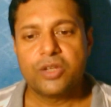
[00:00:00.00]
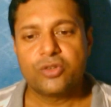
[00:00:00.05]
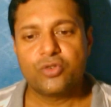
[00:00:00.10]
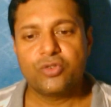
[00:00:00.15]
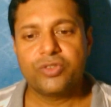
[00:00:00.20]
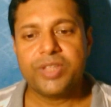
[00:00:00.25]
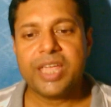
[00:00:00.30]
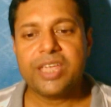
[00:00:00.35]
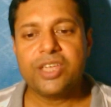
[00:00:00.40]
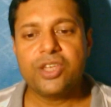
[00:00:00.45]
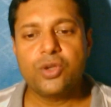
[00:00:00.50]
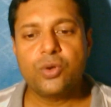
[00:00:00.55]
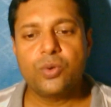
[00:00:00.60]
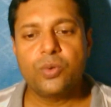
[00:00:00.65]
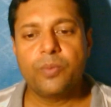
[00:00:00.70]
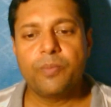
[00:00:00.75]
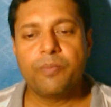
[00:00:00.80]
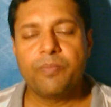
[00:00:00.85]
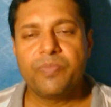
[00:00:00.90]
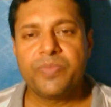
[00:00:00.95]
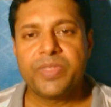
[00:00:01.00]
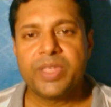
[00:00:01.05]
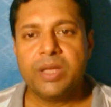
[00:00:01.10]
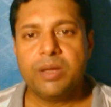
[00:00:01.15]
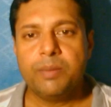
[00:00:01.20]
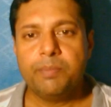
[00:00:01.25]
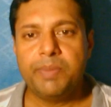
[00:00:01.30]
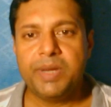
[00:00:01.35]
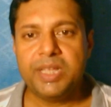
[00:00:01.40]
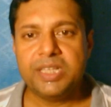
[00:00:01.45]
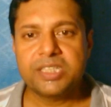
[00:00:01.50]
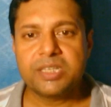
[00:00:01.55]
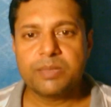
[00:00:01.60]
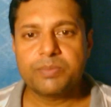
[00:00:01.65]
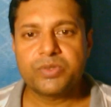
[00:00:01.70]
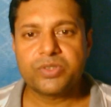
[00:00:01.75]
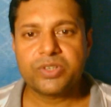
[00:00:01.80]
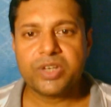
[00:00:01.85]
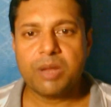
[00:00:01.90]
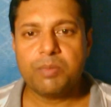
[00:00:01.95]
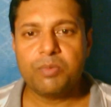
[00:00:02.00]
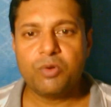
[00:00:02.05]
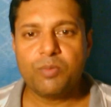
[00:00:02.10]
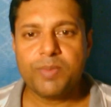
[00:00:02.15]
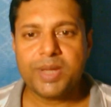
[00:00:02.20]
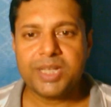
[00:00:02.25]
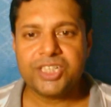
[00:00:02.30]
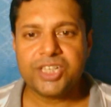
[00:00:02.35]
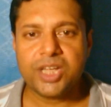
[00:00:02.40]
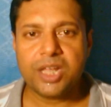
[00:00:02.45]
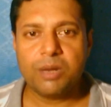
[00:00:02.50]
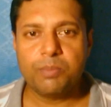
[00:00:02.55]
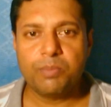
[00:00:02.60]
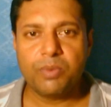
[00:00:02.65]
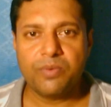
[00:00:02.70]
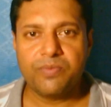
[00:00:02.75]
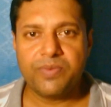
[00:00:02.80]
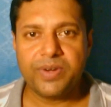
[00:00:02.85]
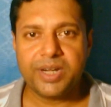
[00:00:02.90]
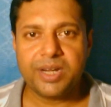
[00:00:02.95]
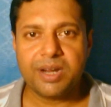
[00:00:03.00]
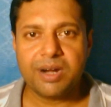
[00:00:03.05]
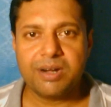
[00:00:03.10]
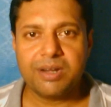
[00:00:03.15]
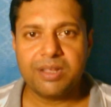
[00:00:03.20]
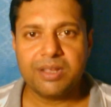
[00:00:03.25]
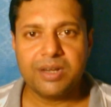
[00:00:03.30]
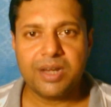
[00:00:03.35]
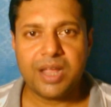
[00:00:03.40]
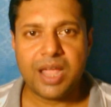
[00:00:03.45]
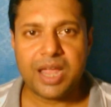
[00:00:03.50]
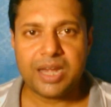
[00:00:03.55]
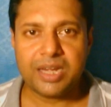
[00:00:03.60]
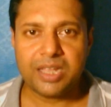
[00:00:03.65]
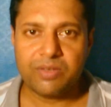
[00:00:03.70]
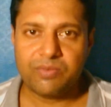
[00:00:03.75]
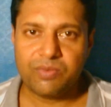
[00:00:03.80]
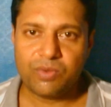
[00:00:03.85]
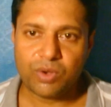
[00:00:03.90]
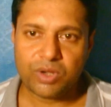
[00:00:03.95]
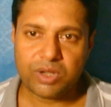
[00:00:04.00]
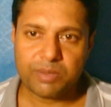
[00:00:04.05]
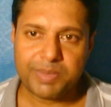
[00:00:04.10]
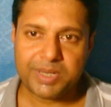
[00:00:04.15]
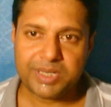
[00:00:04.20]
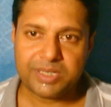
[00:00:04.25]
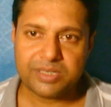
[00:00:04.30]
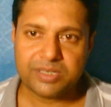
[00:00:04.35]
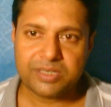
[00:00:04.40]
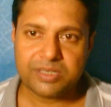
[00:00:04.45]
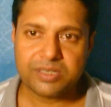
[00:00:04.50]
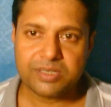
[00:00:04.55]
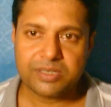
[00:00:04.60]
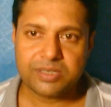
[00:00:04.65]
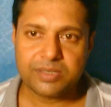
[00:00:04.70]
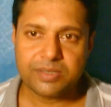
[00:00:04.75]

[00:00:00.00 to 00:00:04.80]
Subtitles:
So thank you. Please subscribe to my channel Perfect Guardian and give your comments.